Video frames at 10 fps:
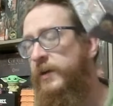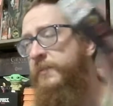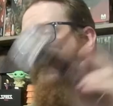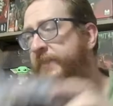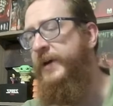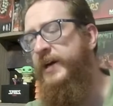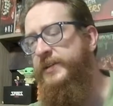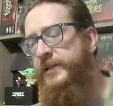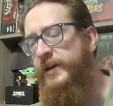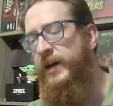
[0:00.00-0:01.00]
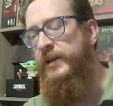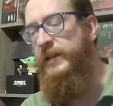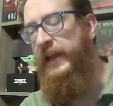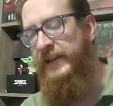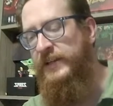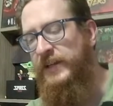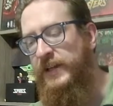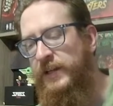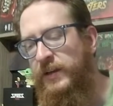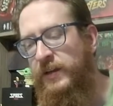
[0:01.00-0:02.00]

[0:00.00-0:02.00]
But I liked it